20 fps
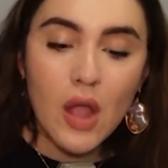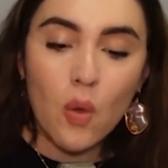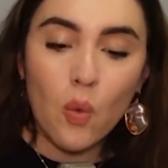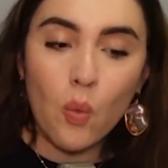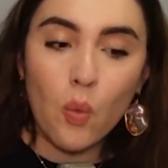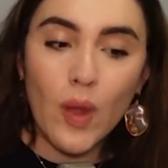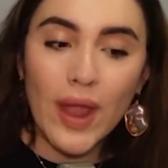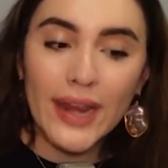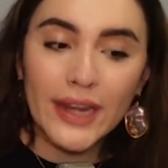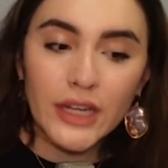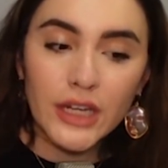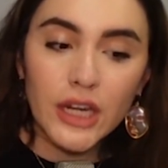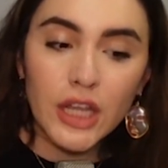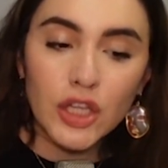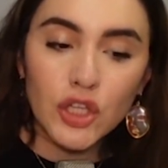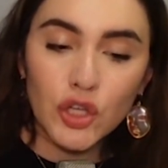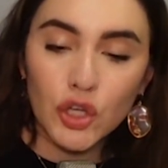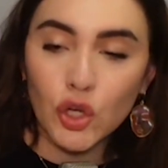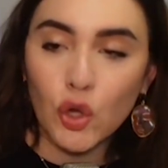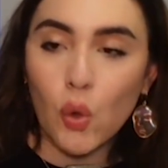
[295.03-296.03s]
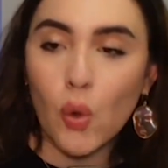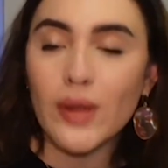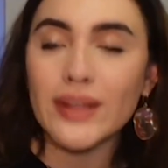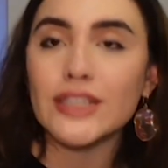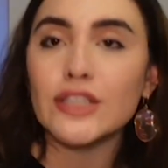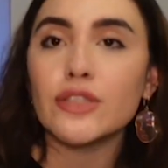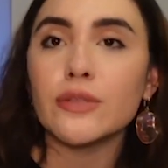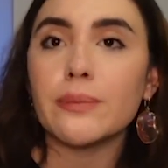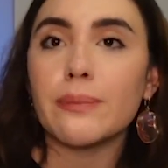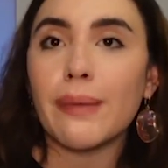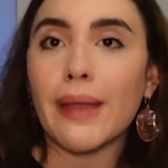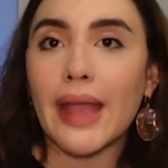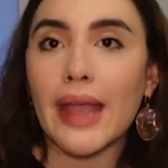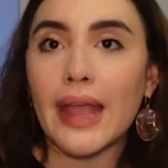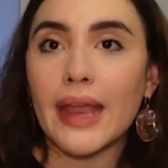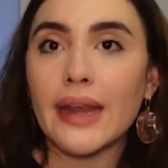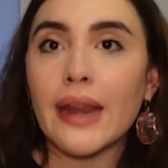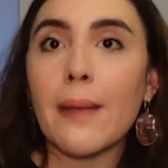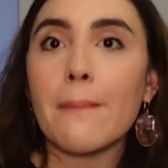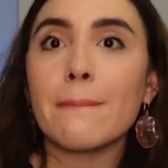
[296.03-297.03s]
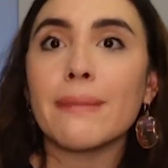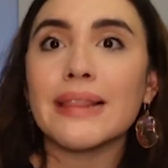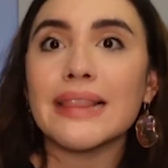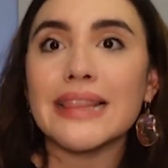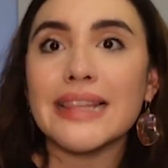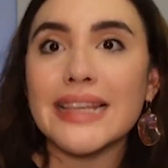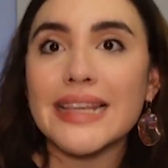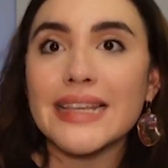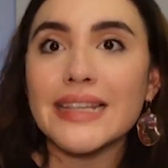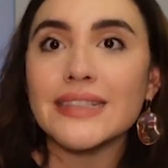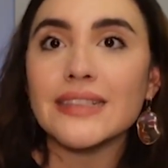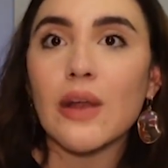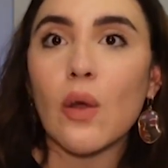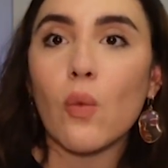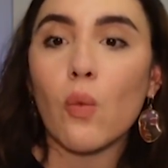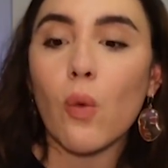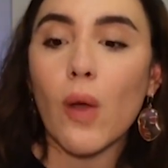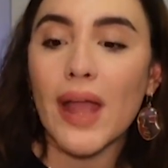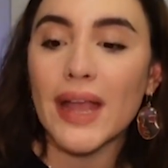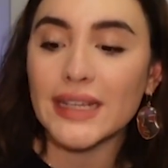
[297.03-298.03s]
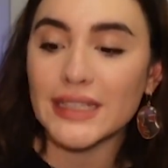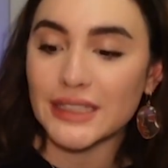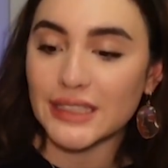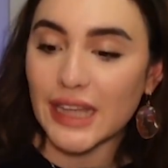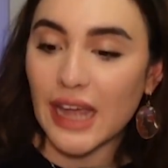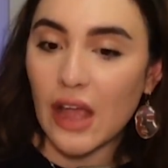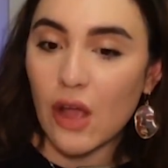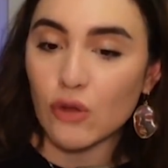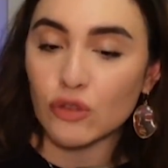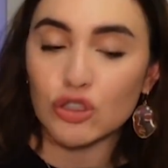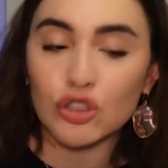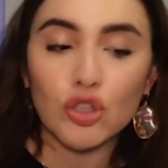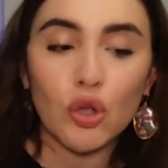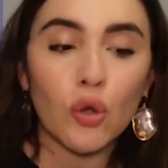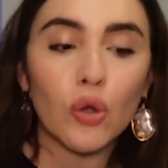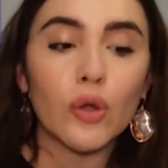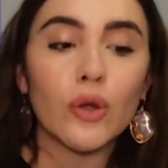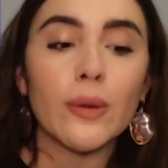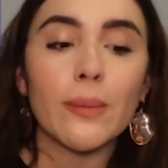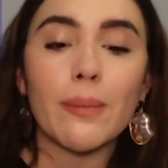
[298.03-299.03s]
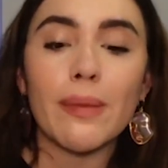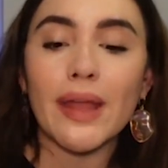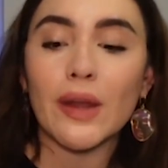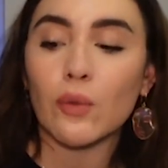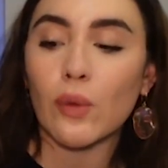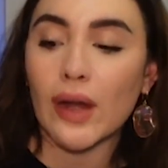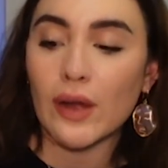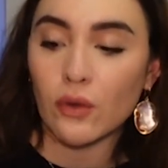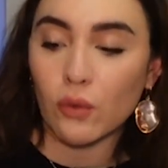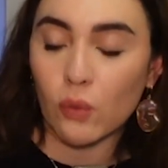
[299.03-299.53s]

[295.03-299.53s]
when you're going to bed, please wind down. Don't go to bed right